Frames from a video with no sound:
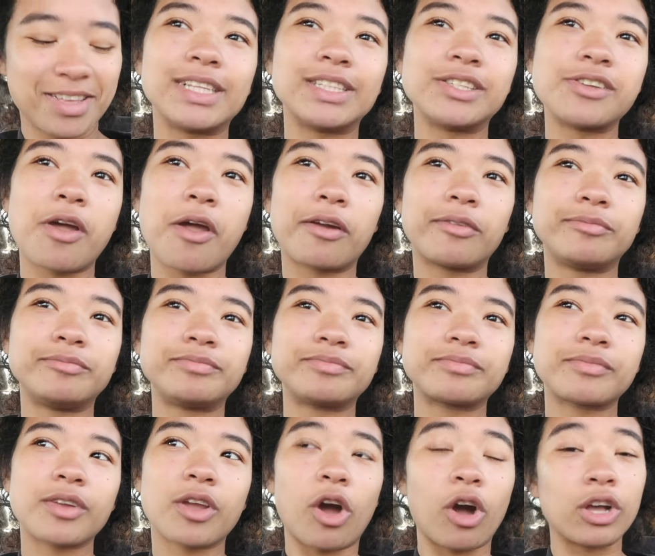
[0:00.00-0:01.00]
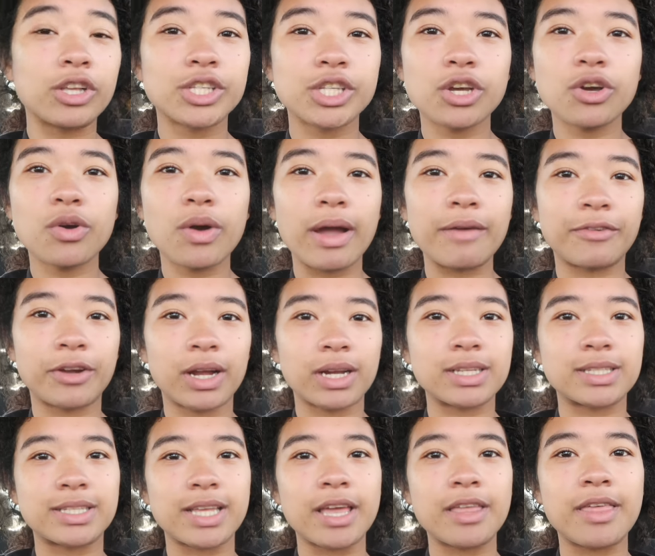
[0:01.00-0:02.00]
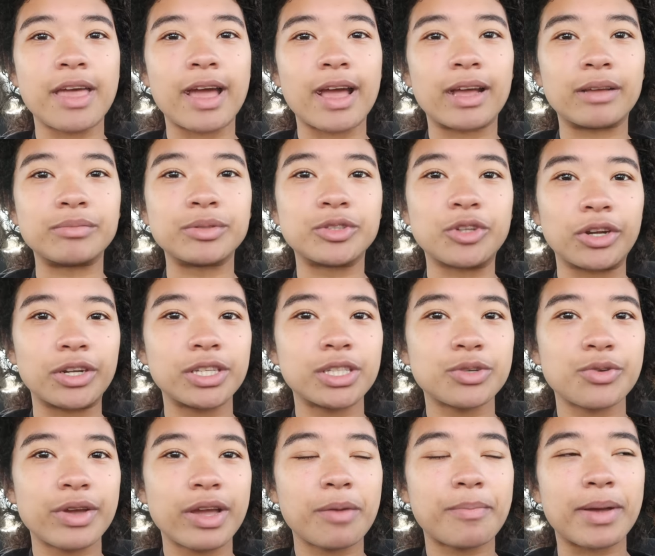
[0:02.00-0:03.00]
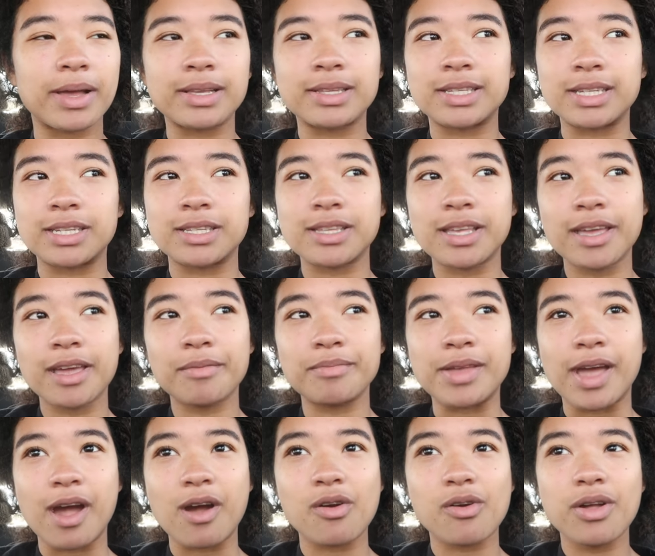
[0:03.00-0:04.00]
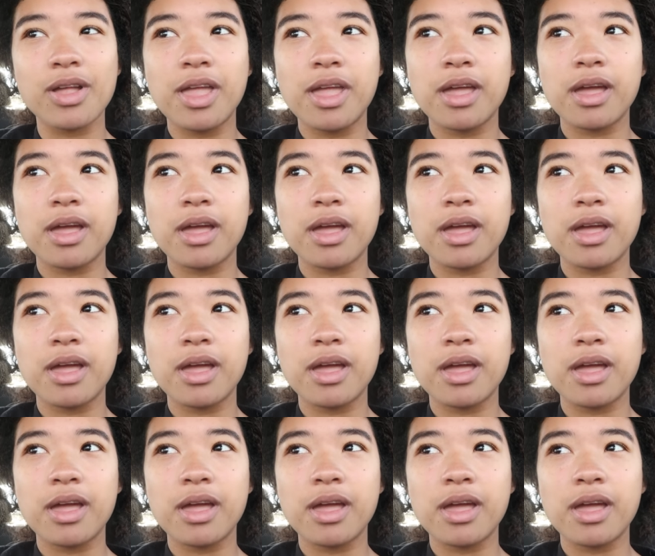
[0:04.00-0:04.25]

And also, I forgot to say that I'm starting to wake up at 6 a.m. now.